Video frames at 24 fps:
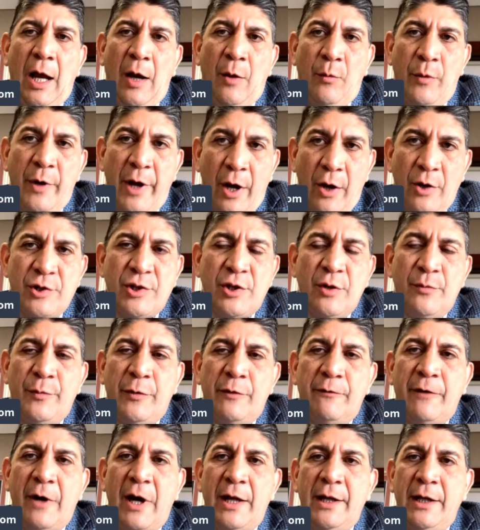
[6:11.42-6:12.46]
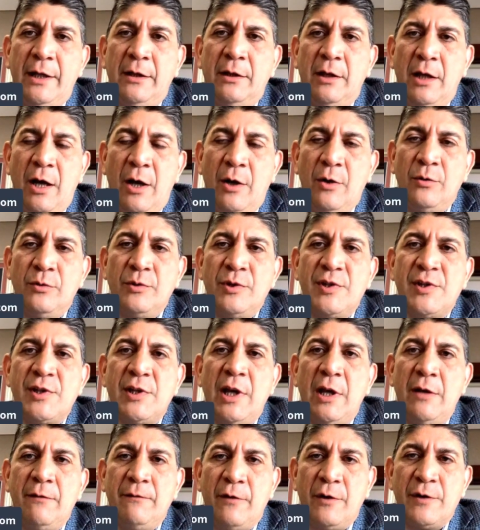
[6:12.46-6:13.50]
We're also providing loans,
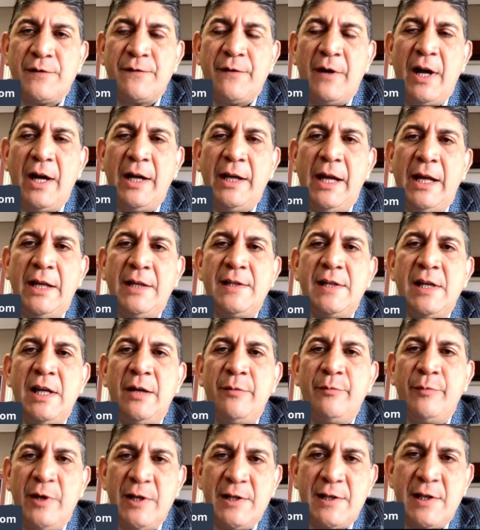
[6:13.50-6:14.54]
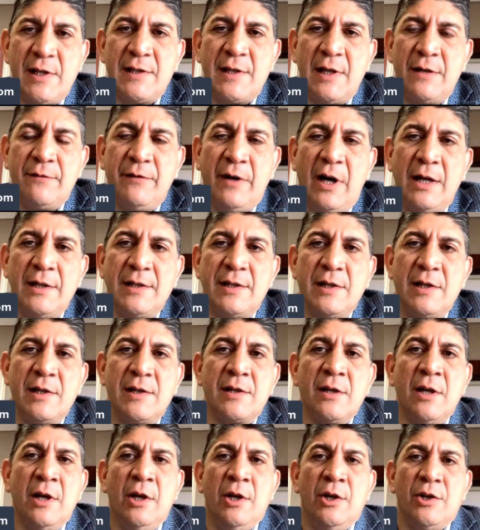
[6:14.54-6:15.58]
invoice financing, business
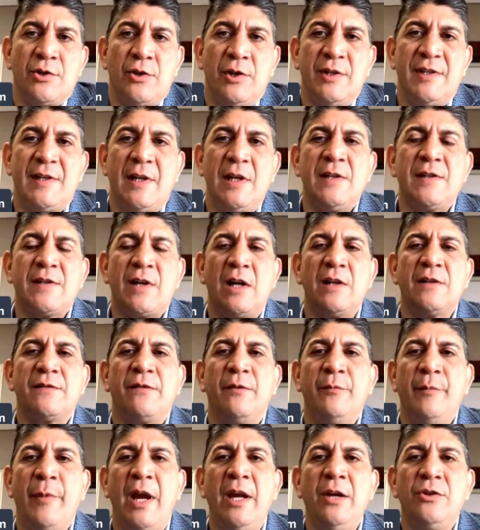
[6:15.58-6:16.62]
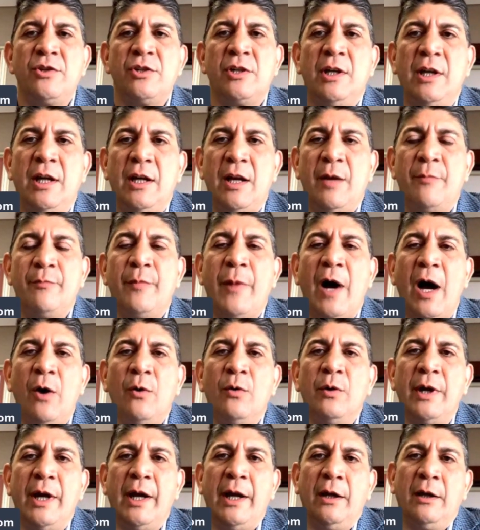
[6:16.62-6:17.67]
advances. So it's this transformation and
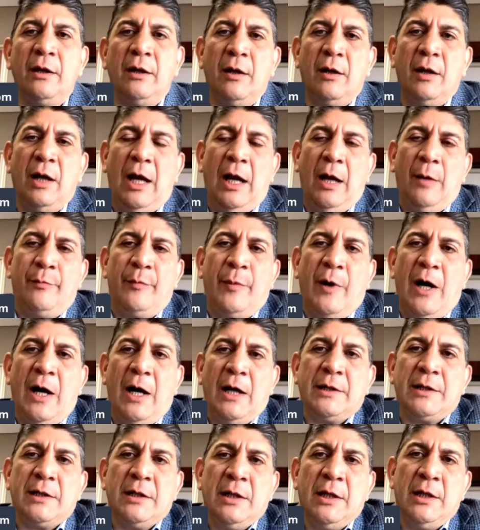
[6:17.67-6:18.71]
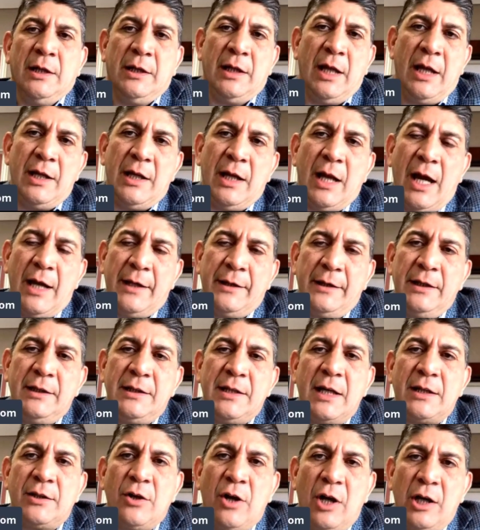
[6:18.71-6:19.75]
empowering part that I think
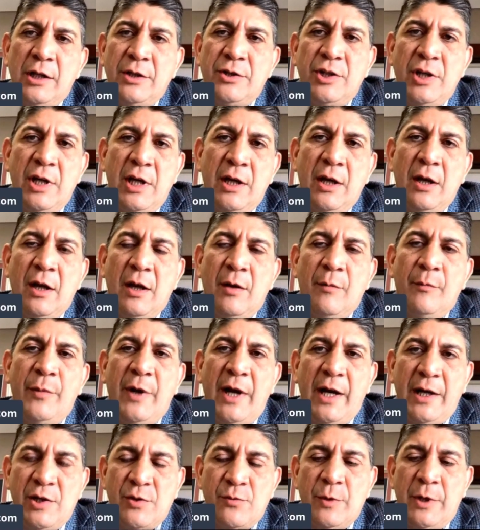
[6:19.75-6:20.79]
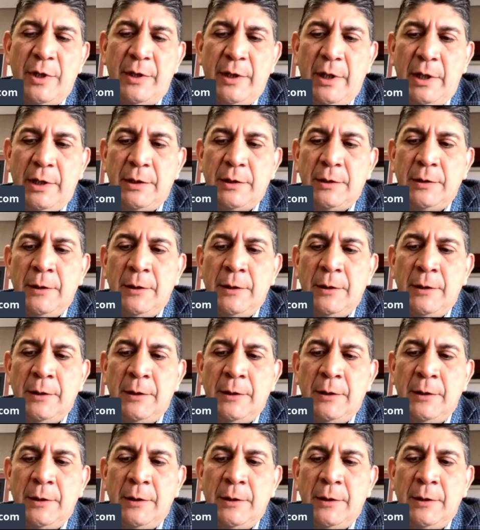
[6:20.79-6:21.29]
technology brings with it.